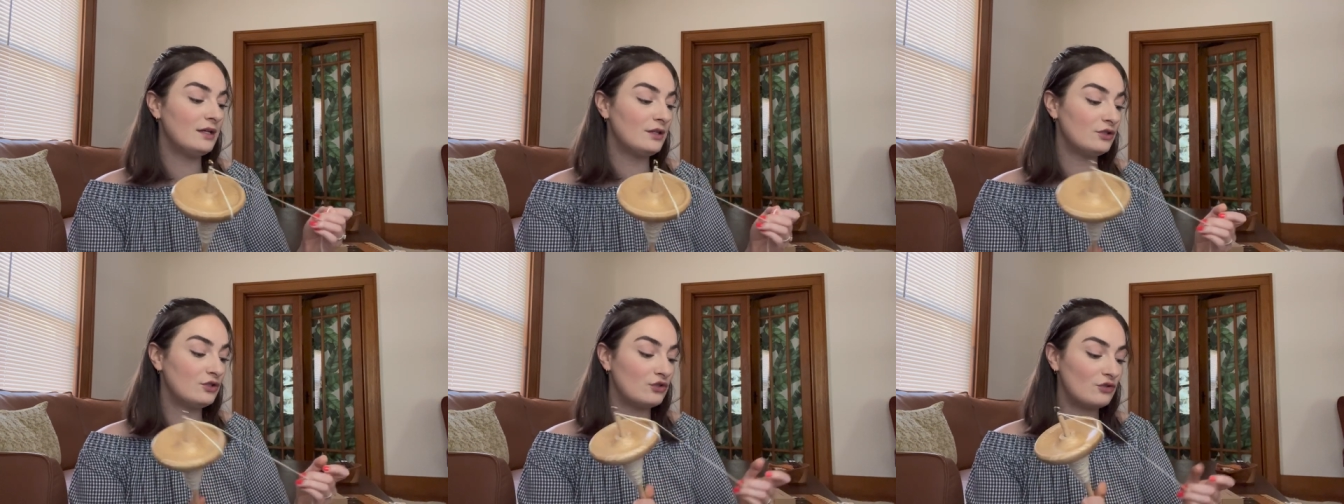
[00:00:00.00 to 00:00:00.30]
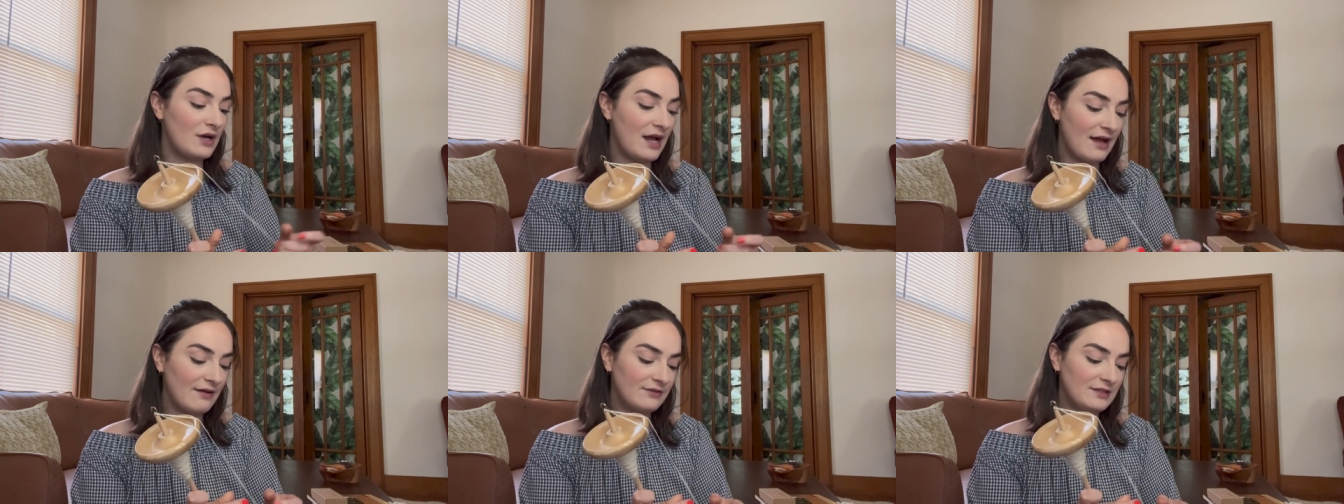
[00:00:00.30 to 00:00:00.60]

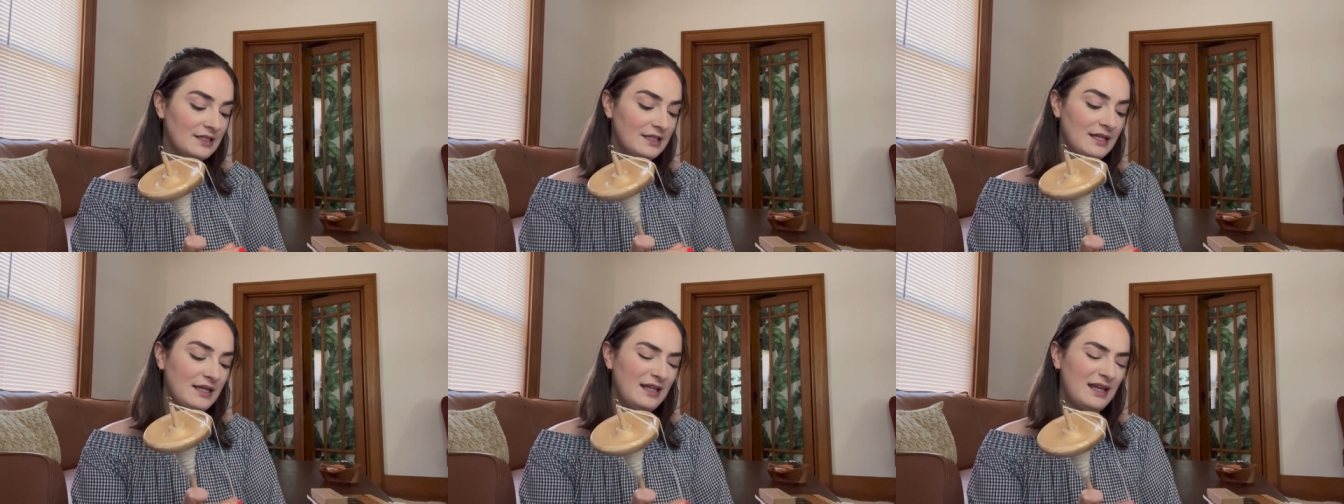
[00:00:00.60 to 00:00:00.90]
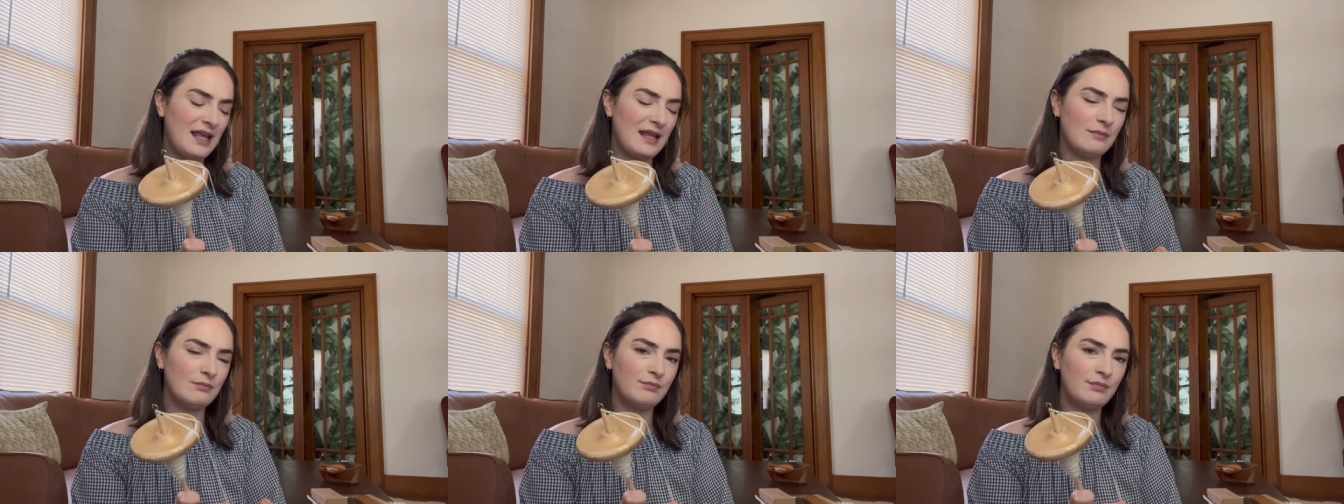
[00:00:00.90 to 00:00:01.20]
drafting it
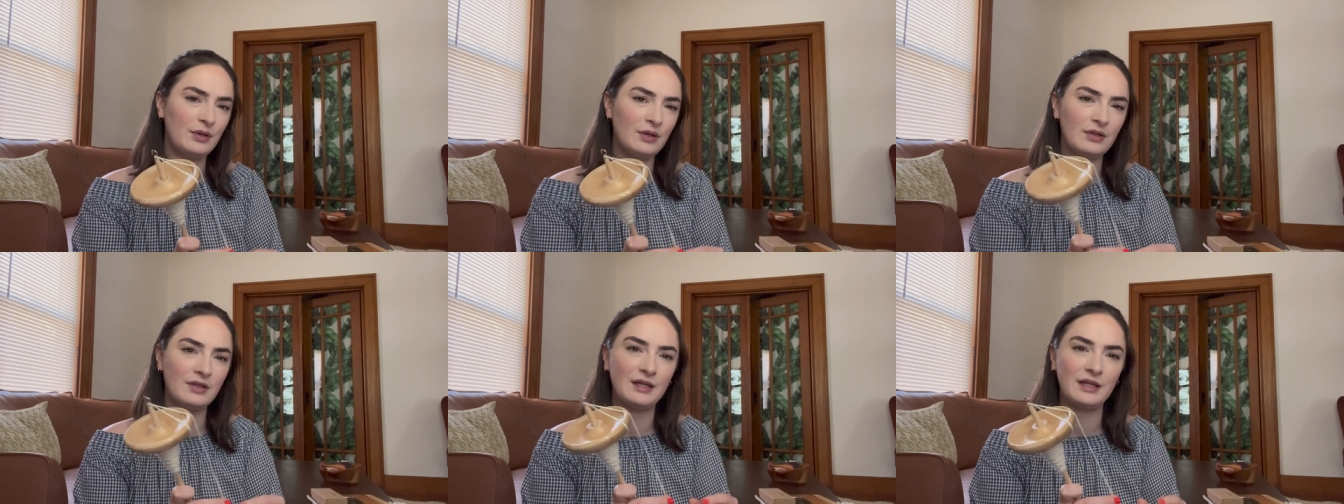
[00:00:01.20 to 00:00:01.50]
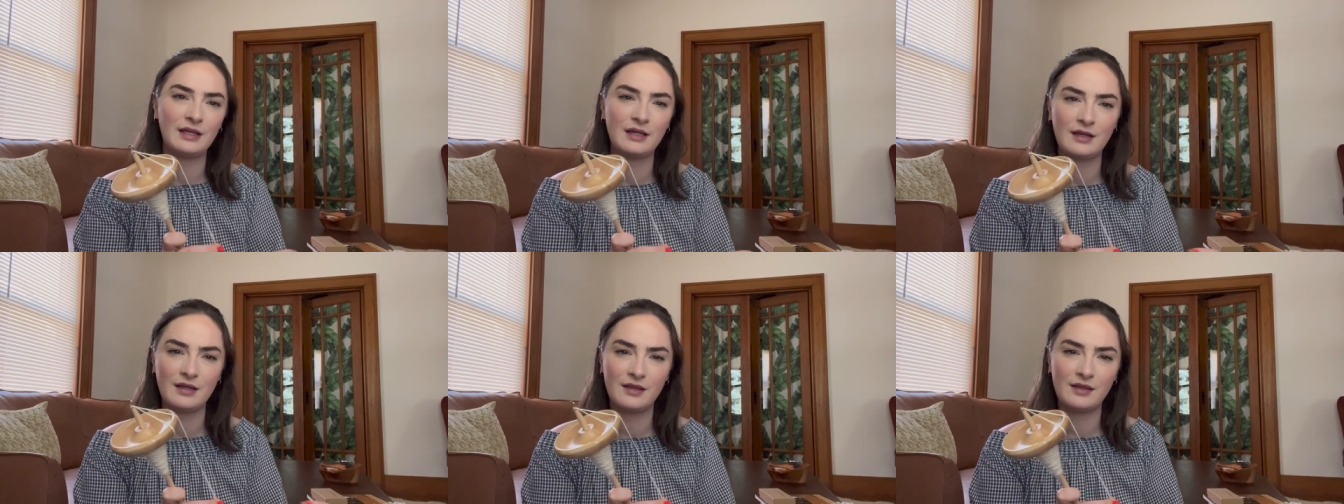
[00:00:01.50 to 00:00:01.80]
and
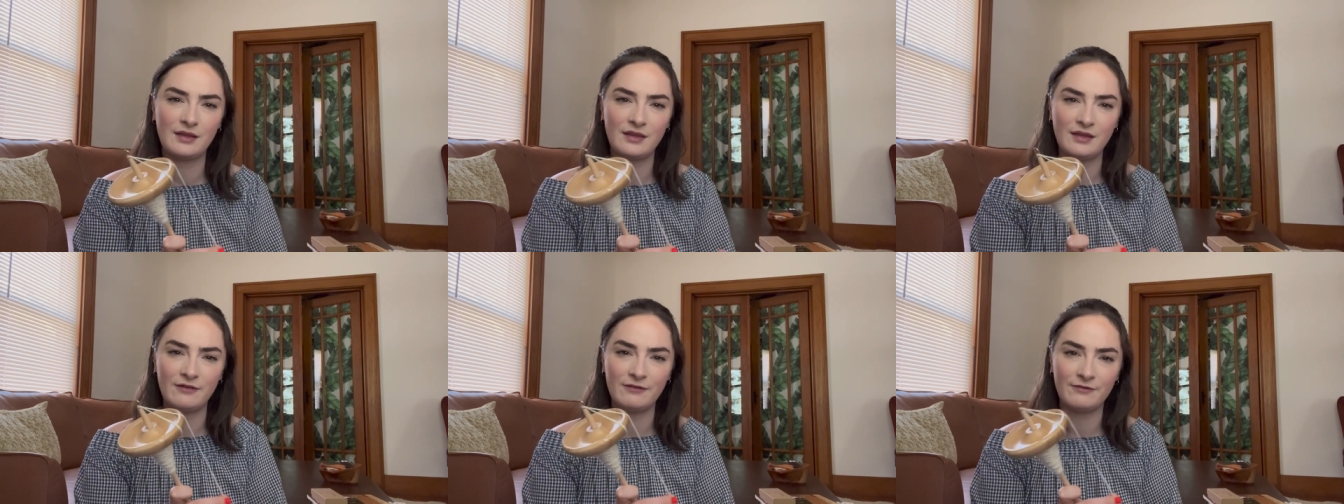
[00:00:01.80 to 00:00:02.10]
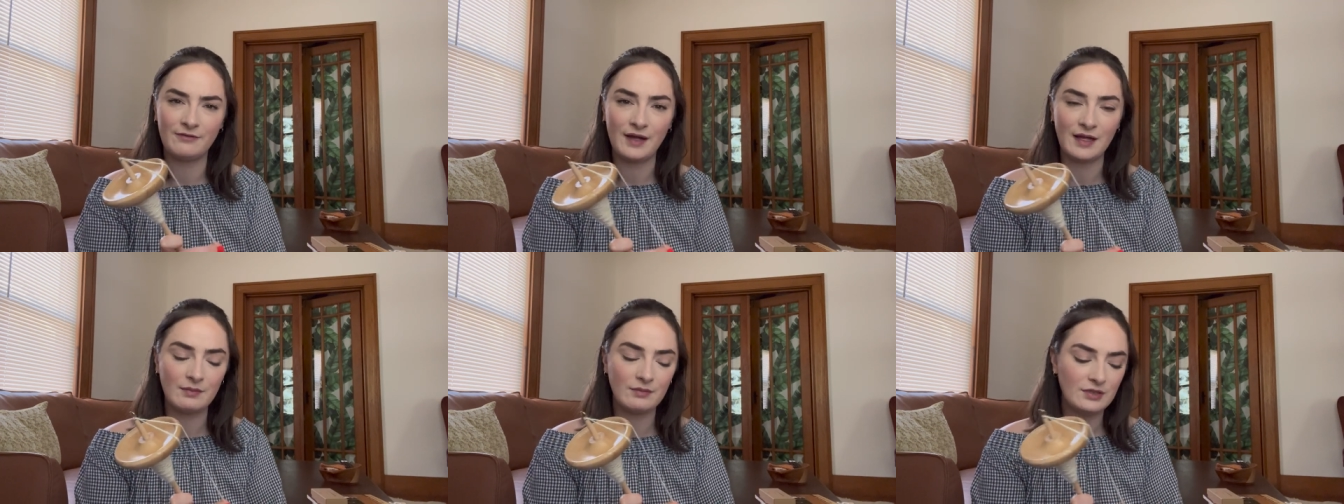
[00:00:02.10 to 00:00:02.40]
pulling the
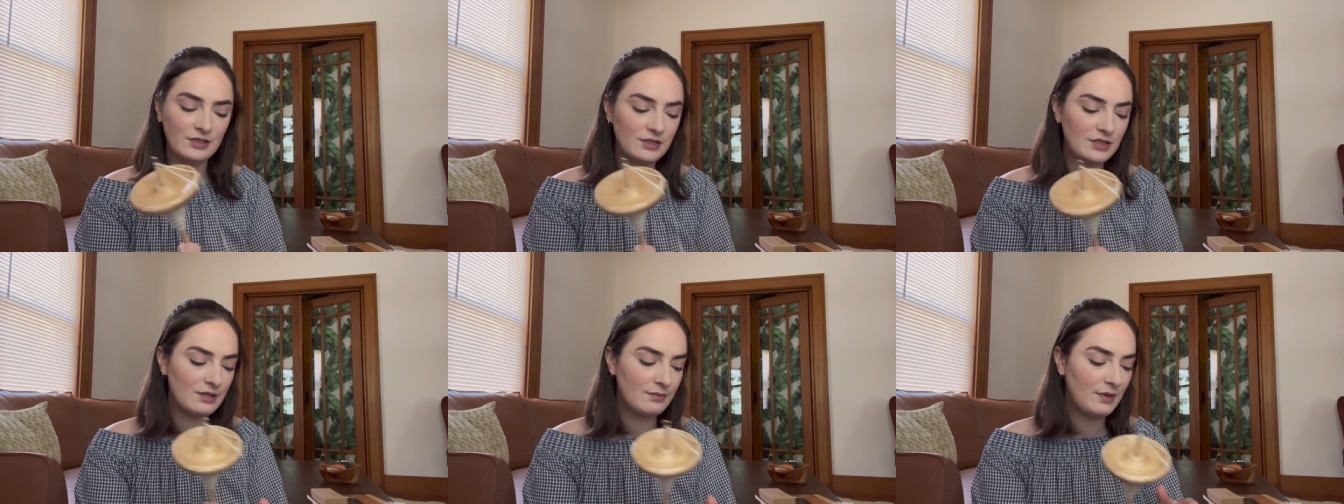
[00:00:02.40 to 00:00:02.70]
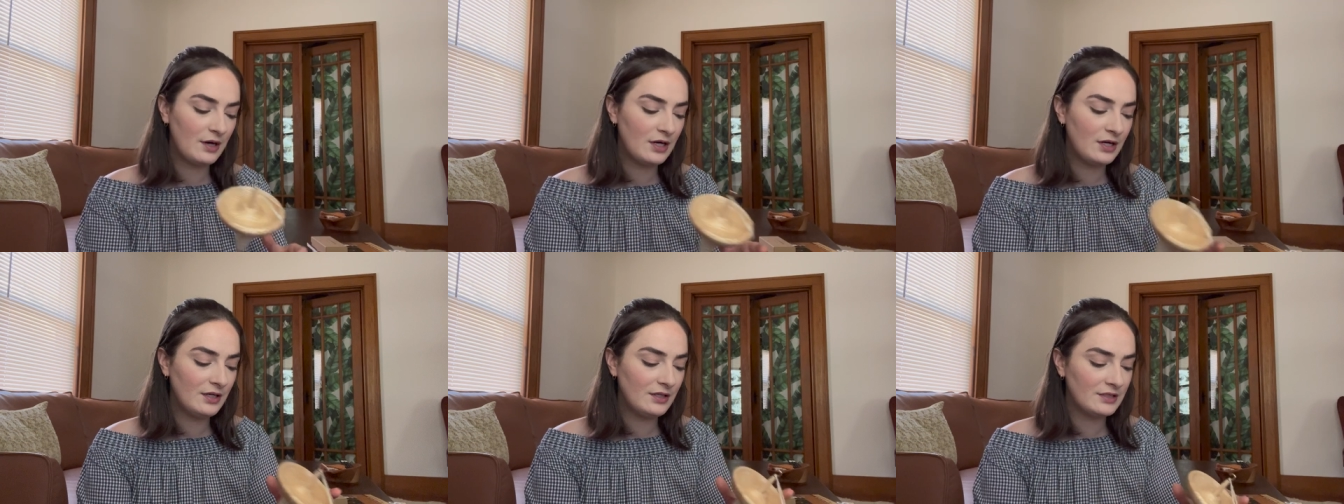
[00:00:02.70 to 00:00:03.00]
fibers
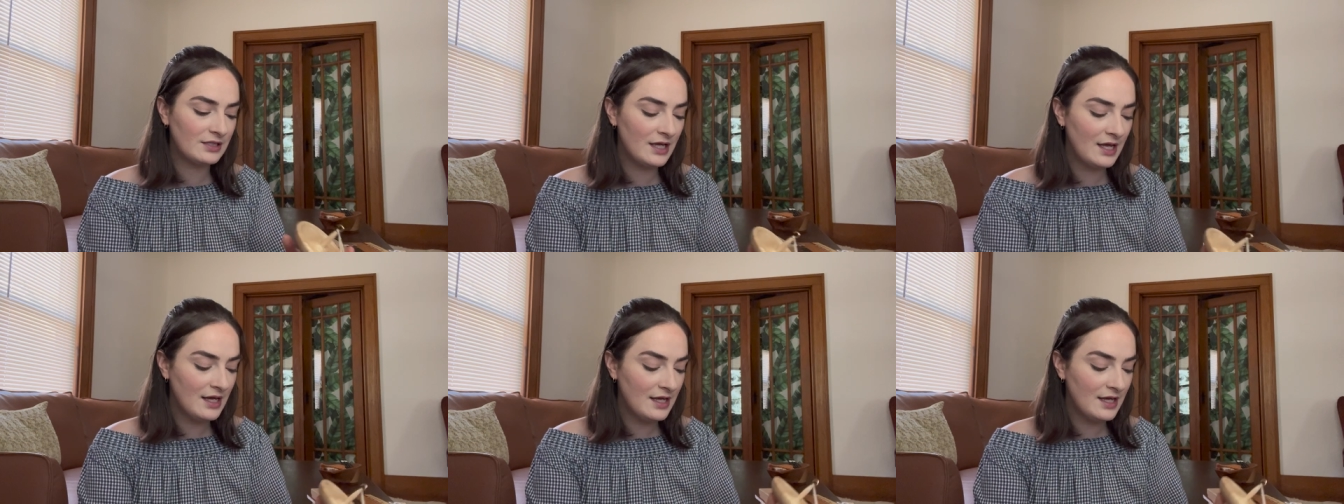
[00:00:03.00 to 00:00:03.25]
apart.